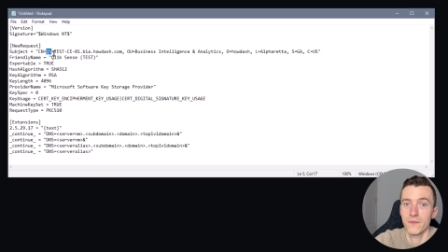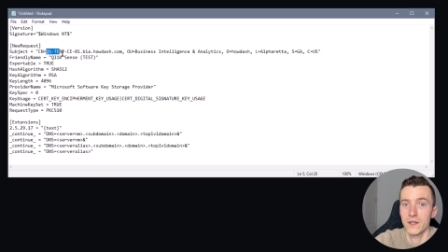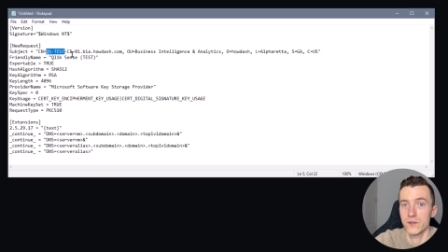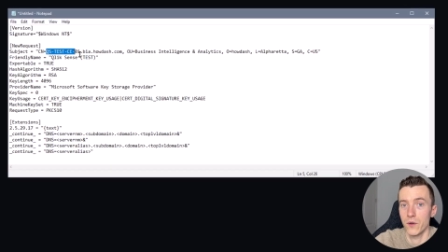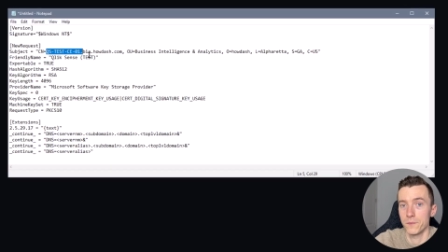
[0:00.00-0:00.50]

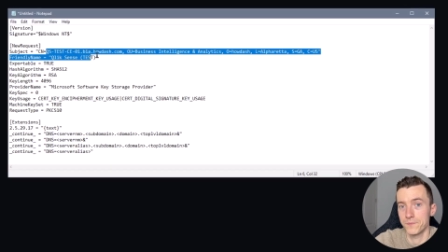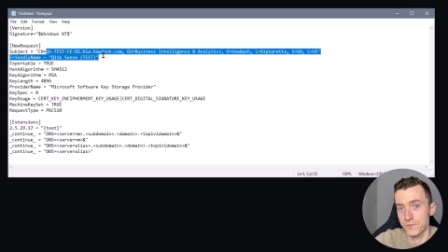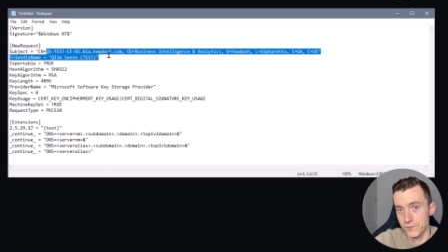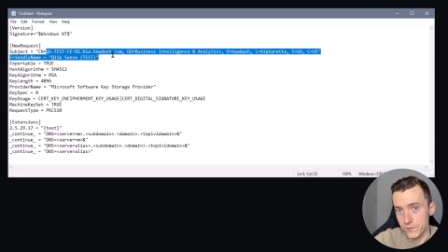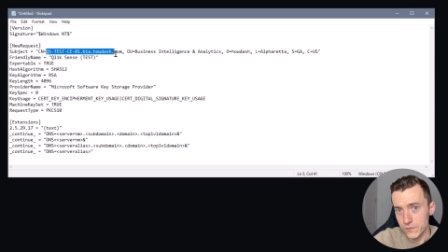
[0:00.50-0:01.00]
So
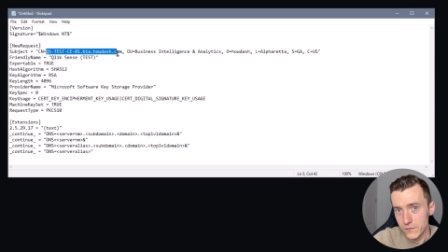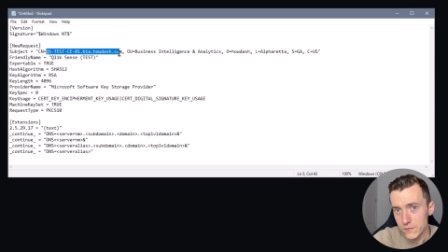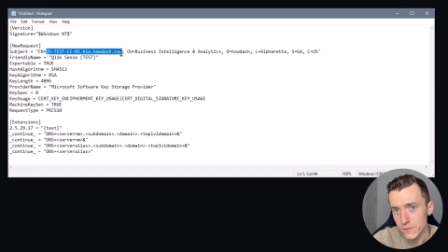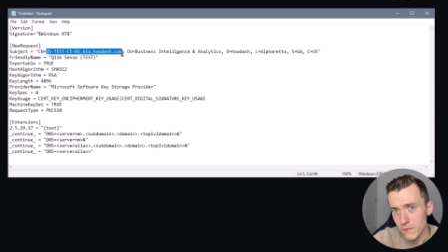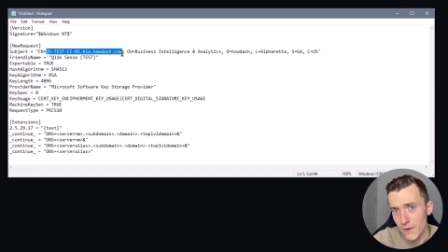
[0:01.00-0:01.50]

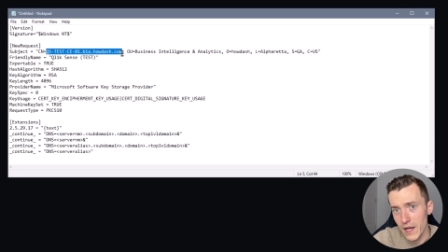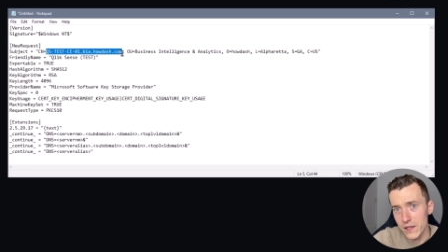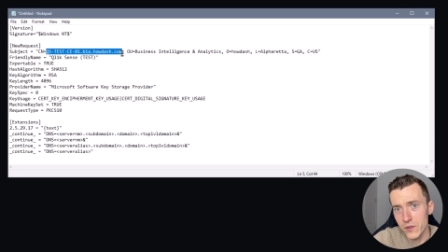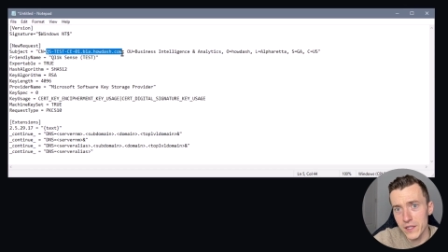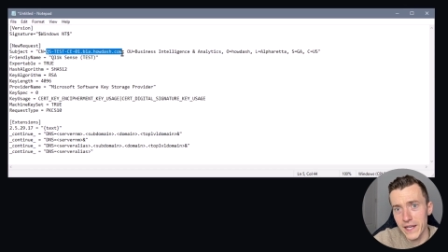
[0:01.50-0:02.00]

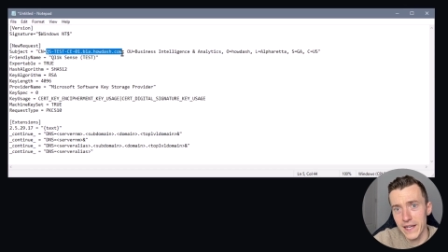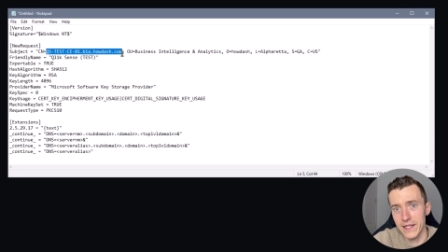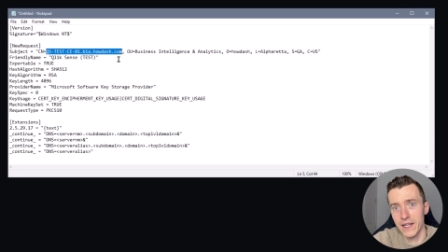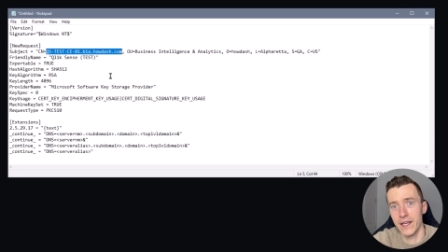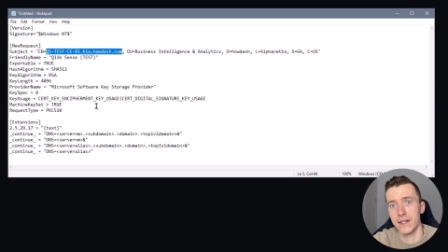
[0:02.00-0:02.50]
I'll go ahead
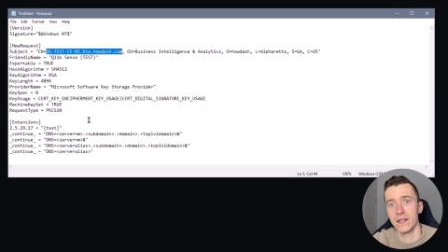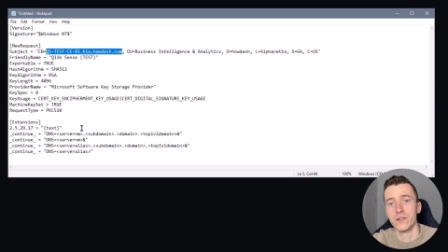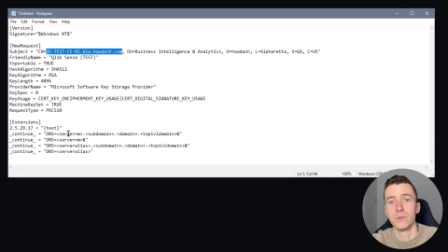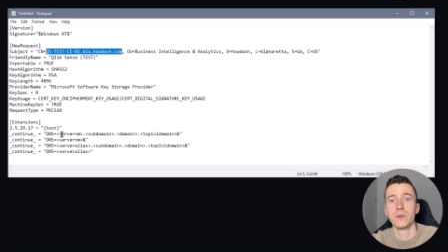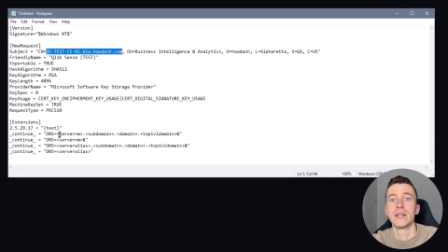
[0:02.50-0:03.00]
and
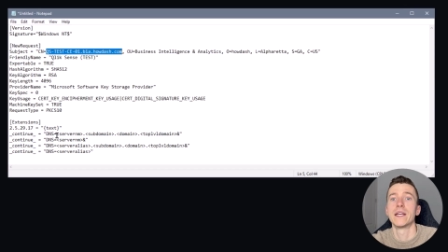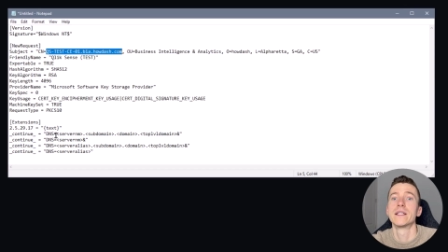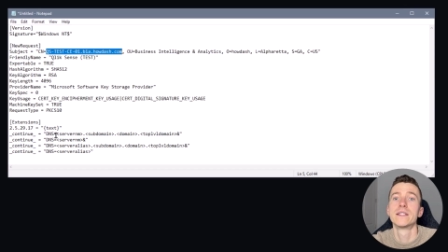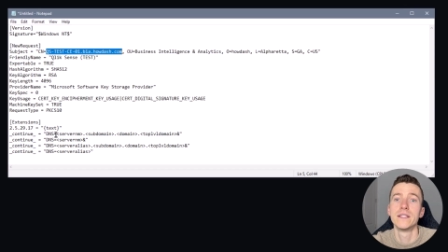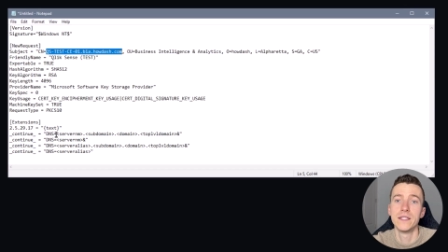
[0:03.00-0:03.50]

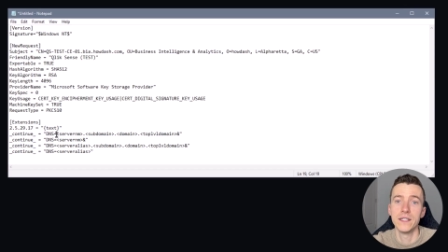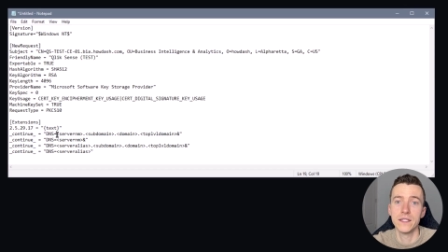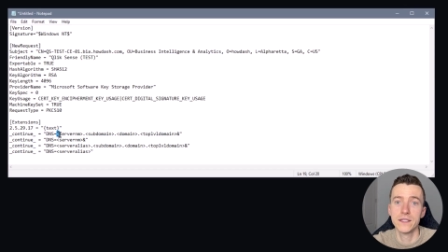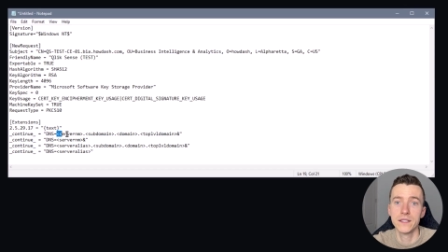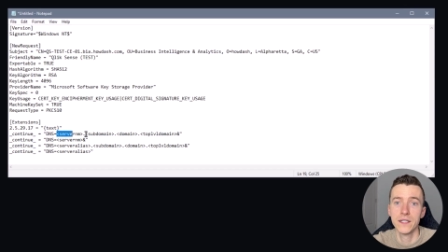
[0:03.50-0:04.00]
replace
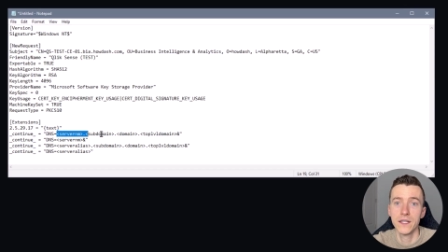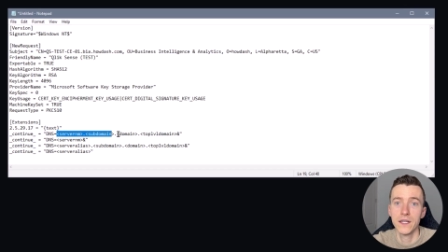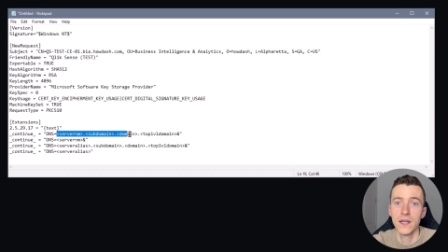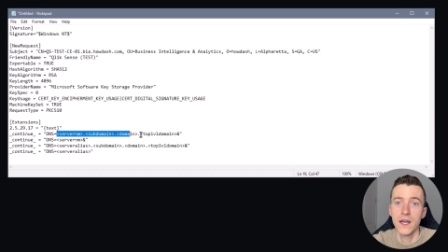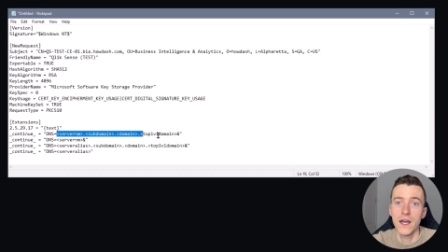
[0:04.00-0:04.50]
this
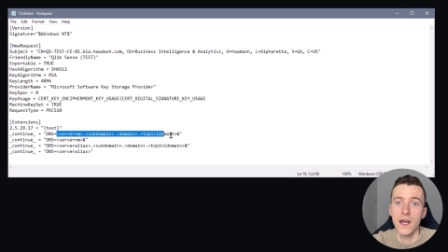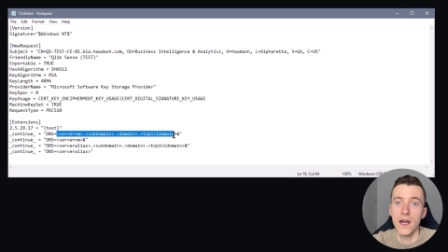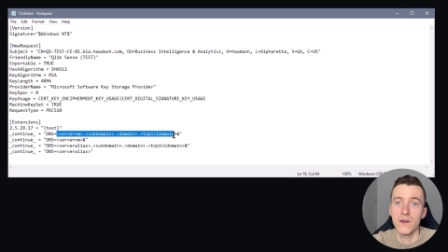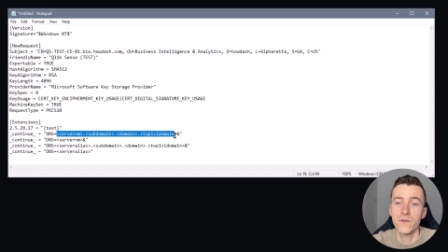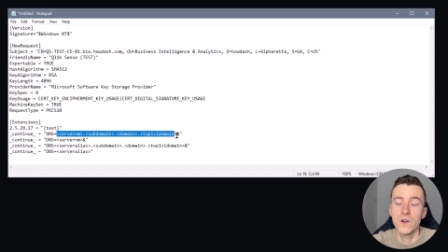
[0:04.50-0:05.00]

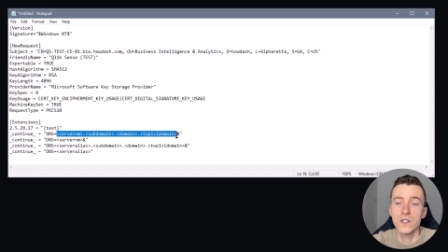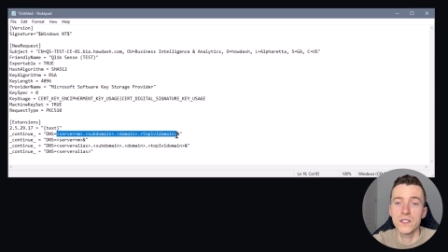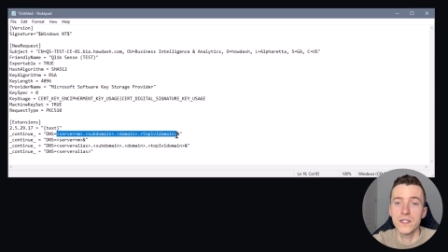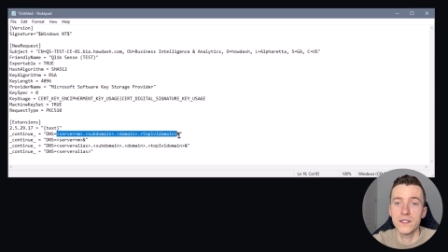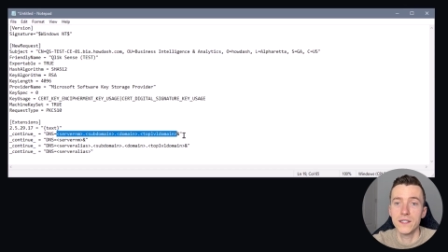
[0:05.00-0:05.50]

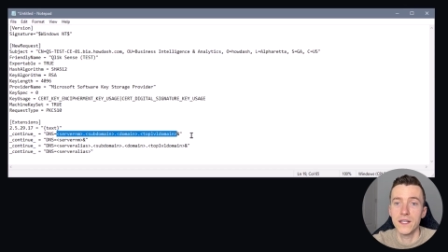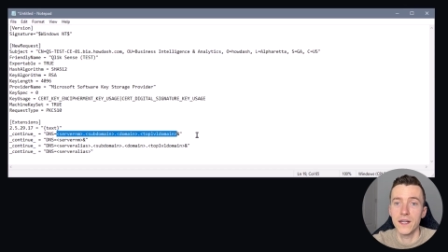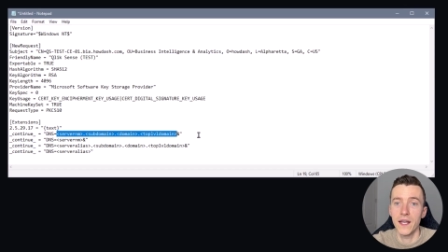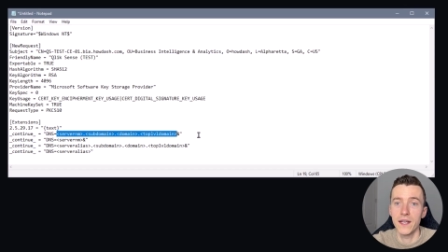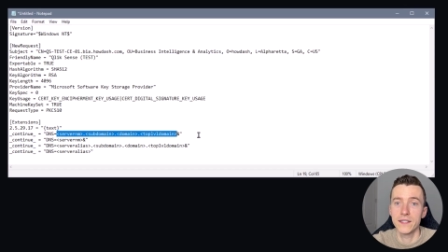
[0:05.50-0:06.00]
first
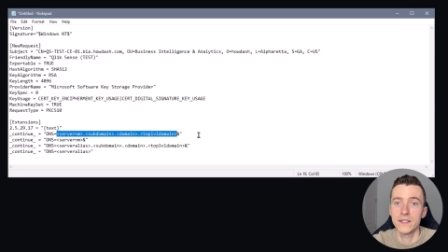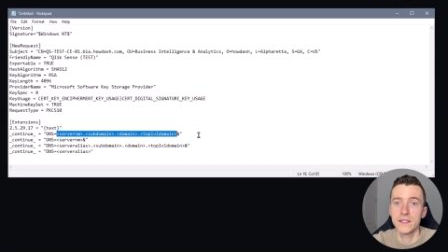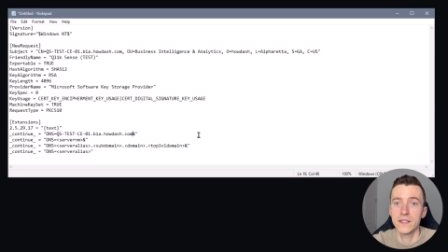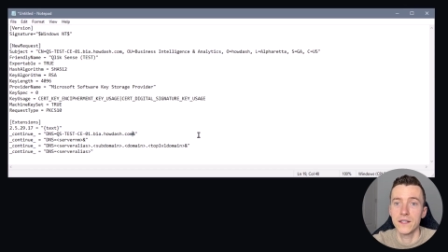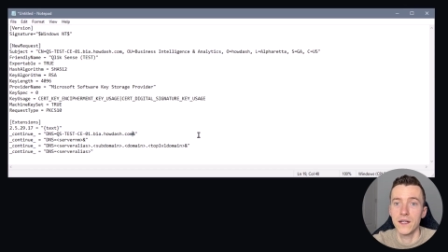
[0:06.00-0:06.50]

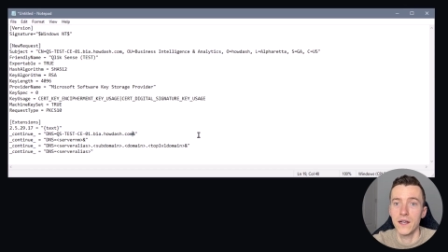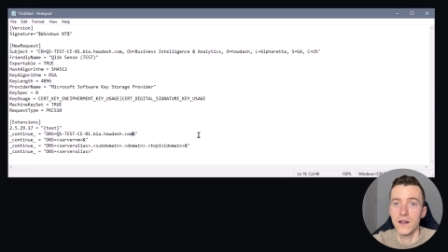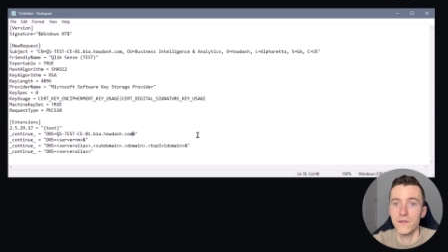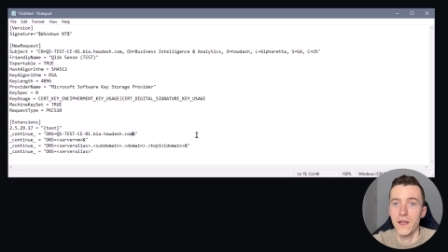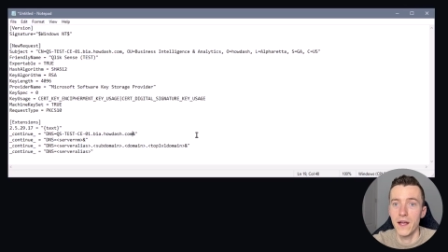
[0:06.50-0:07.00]
DNS
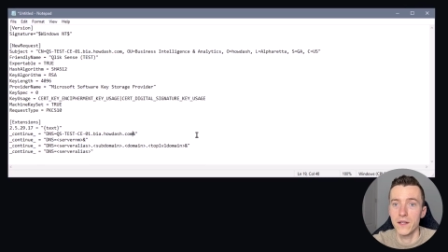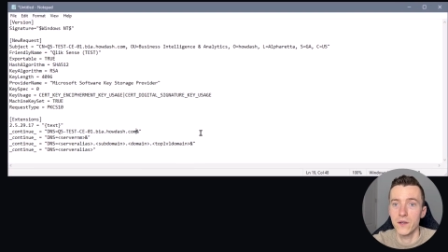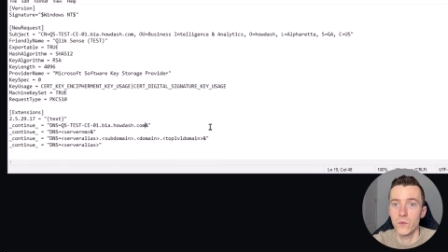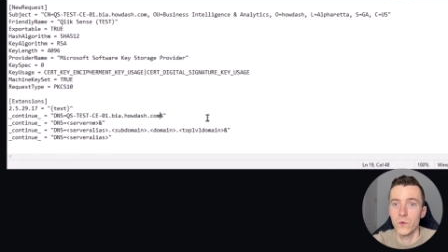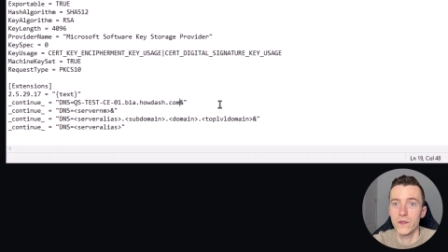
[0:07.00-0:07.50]

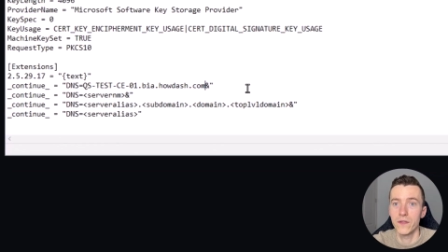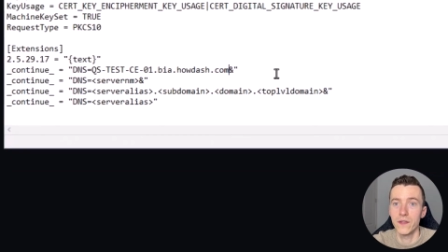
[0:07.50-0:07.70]
value with